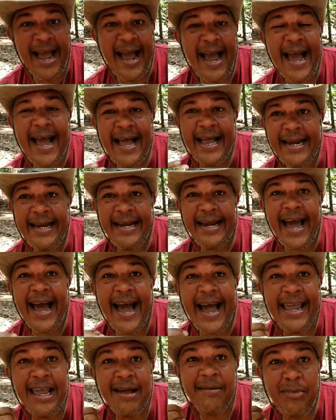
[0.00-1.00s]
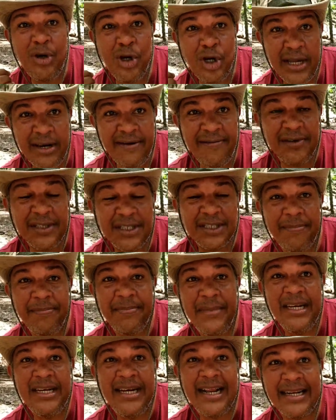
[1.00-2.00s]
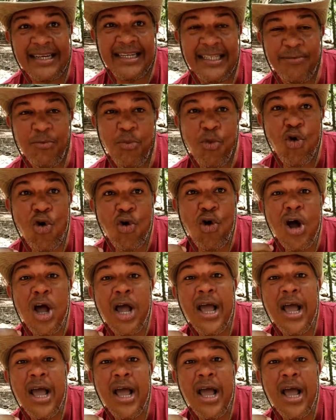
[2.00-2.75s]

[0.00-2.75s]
and I am looking for something that is more